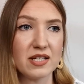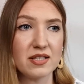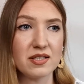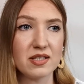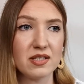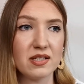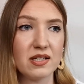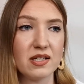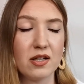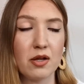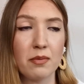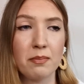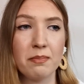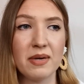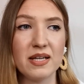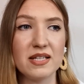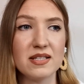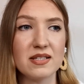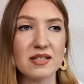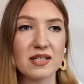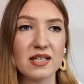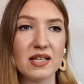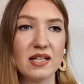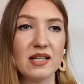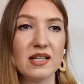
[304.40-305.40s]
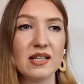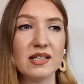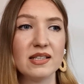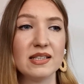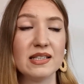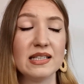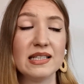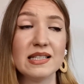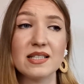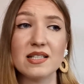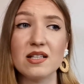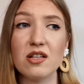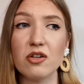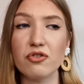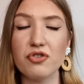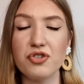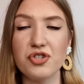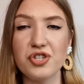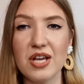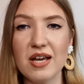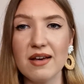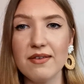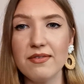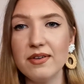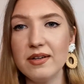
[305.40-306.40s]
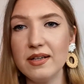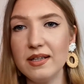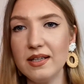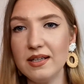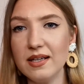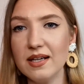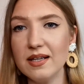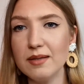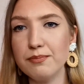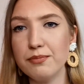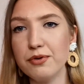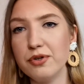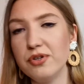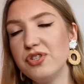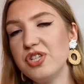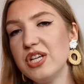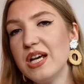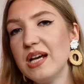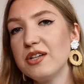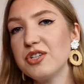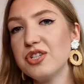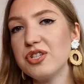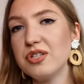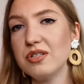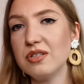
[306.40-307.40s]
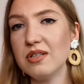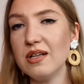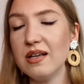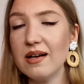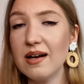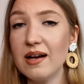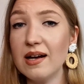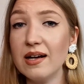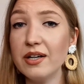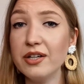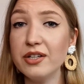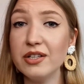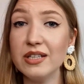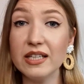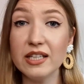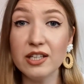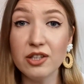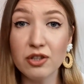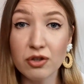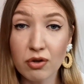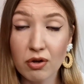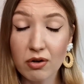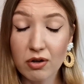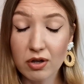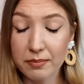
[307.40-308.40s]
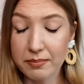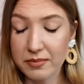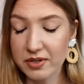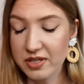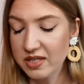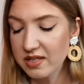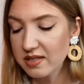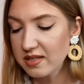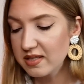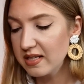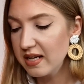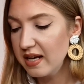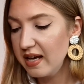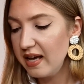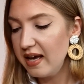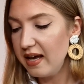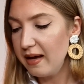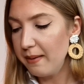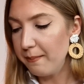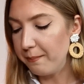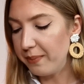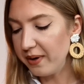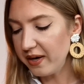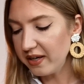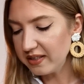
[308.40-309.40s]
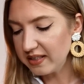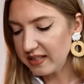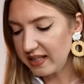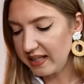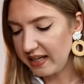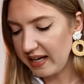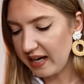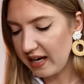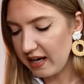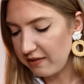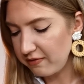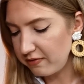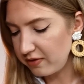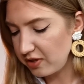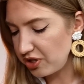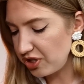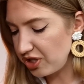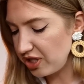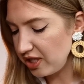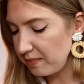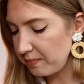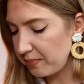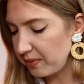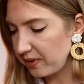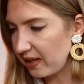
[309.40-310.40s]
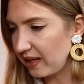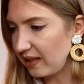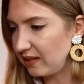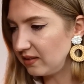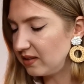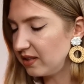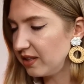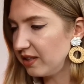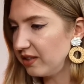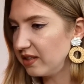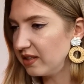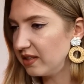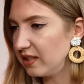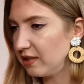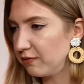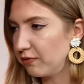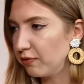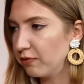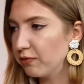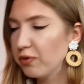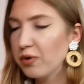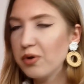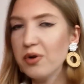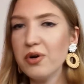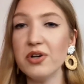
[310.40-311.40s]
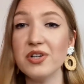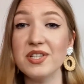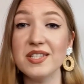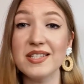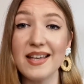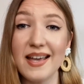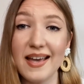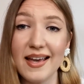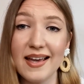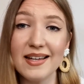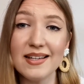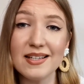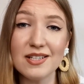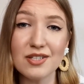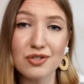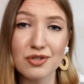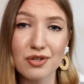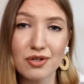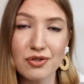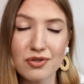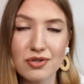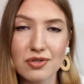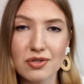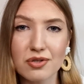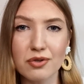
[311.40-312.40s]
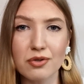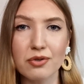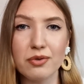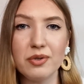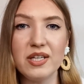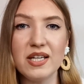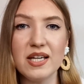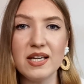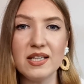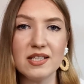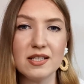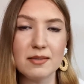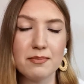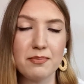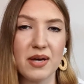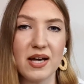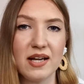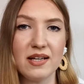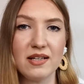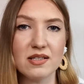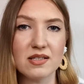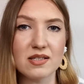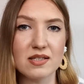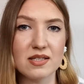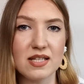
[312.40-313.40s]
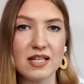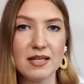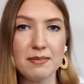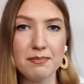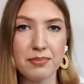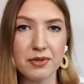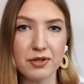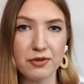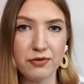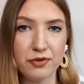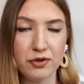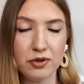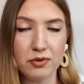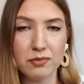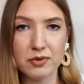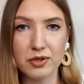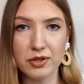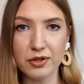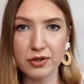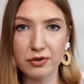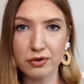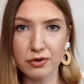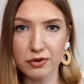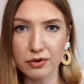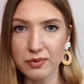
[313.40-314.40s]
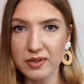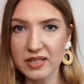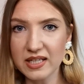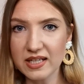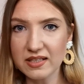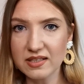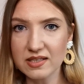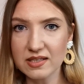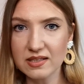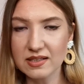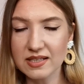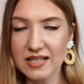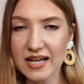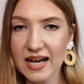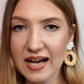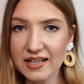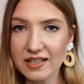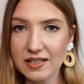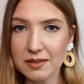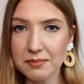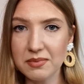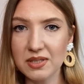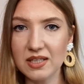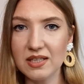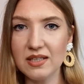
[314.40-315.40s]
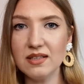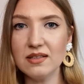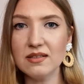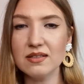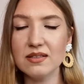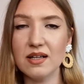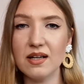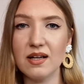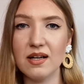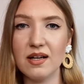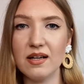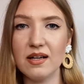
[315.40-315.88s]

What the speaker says: tested it on my skin. Its longevity and projection are enormous. But I have a cheaper alternative, of course, and it's also created by the same perfumer who created Ganymede.